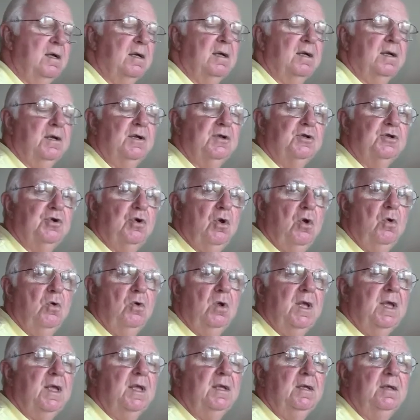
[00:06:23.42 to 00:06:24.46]

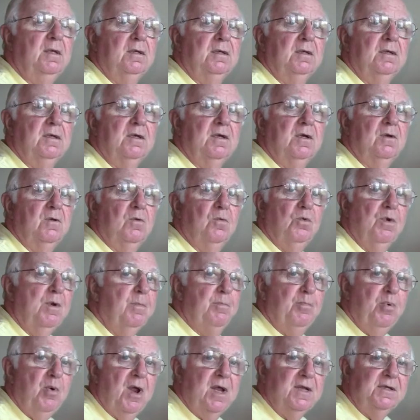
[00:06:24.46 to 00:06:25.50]
controlling,
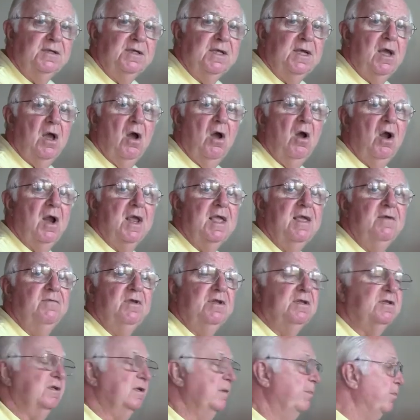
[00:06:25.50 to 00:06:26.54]
repressing, or
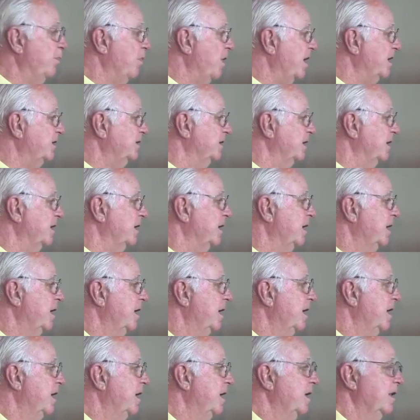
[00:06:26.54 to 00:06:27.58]
even suppressing
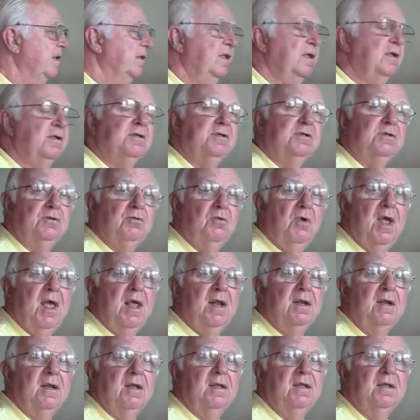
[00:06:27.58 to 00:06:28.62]
this
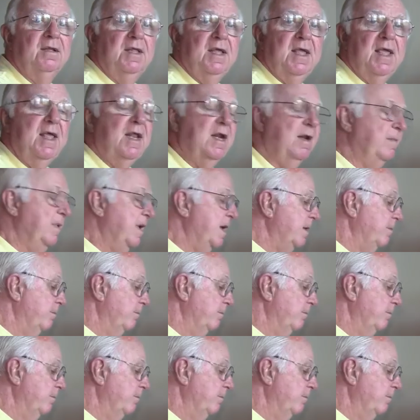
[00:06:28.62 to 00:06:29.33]
threat, the enemy